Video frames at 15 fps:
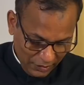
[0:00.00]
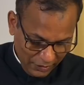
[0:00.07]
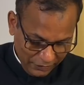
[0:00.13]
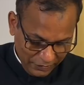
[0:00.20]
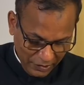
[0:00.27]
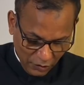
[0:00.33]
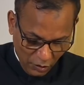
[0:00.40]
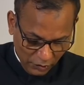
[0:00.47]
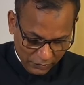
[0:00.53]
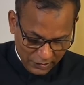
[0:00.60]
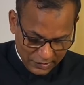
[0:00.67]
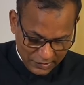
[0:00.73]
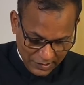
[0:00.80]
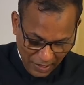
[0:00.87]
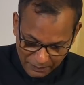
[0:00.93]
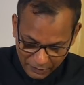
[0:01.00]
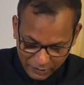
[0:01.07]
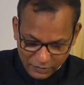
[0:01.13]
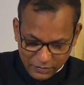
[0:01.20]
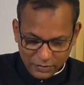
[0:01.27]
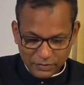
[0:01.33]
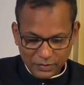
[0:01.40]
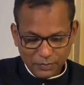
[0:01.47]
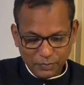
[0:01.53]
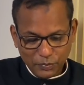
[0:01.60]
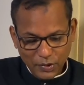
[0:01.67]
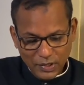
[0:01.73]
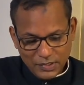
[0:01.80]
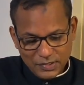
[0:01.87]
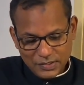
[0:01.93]
that on the Sabbath the
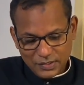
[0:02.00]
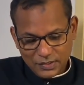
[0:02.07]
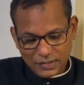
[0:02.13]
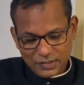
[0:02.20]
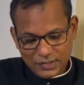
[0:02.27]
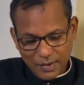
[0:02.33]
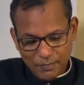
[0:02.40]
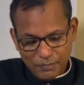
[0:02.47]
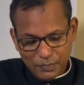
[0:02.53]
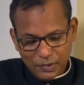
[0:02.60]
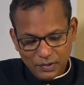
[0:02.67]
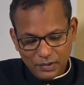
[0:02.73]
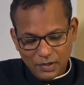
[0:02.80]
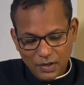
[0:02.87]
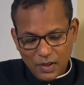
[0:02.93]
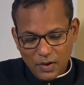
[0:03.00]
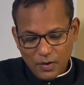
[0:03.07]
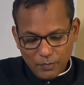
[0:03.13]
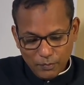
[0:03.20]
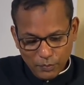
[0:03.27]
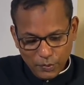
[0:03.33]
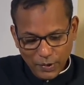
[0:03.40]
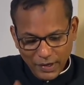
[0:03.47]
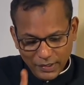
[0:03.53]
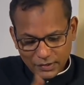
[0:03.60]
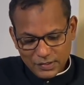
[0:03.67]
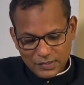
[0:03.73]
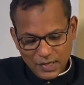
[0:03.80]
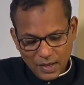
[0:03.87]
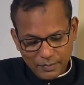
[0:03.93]
priests in the temple break the
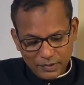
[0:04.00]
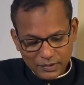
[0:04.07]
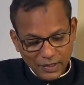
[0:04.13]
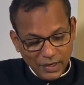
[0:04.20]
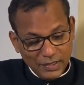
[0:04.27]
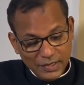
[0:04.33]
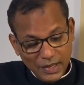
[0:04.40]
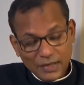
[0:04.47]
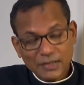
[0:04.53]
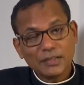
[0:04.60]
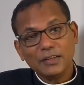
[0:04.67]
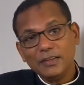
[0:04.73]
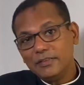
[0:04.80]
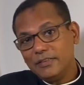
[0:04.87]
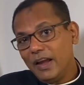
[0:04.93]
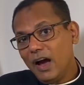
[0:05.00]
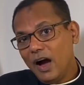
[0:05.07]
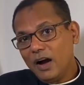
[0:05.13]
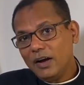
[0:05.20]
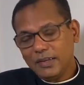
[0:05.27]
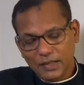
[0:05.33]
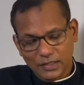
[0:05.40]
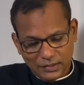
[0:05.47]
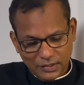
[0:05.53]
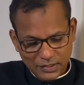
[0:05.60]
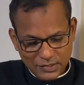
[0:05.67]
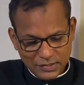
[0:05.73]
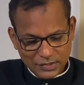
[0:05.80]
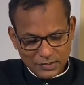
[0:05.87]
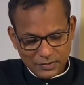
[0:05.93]
Sabbath and yet they are
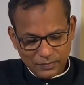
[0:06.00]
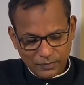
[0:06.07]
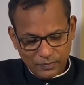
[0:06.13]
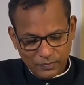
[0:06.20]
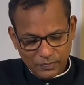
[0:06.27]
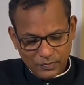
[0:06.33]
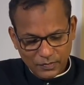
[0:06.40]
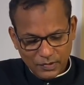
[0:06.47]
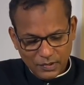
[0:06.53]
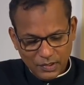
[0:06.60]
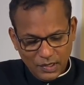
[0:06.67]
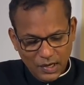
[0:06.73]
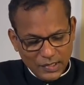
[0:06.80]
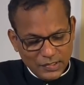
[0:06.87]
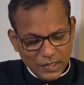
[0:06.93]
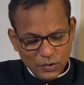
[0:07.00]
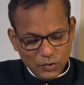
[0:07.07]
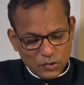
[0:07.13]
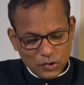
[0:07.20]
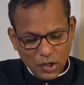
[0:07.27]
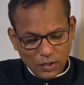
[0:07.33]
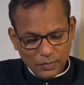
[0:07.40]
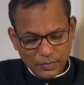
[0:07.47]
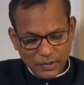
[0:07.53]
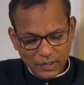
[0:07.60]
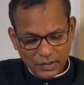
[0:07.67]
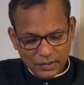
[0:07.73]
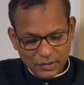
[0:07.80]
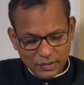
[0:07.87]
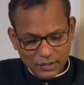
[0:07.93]
guiltless? I tell you
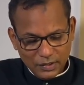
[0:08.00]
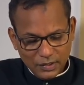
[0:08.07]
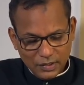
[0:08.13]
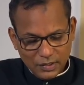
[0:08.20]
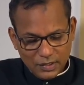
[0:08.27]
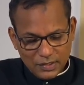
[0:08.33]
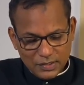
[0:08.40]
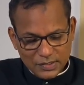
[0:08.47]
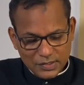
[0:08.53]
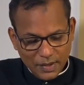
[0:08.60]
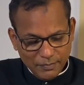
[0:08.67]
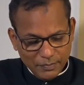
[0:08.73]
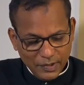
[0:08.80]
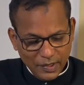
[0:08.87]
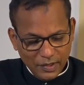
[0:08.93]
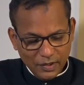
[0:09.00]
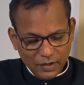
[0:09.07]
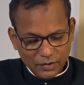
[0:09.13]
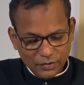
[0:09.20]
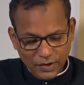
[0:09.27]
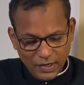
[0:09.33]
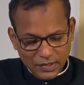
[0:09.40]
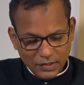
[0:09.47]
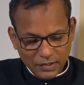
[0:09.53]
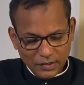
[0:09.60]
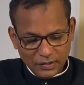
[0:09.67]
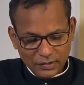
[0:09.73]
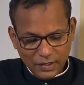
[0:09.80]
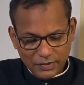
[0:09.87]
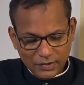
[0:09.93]
solemnly, something greater
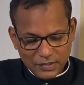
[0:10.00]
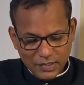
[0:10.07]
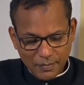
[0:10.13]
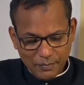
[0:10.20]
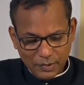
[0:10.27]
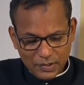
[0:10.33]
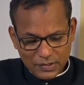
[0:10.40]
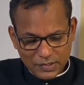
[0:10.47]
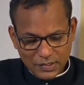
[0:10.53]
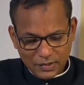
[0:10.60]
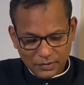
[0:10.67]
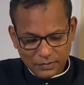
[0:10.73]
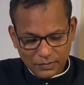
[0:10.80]
than the temple is here.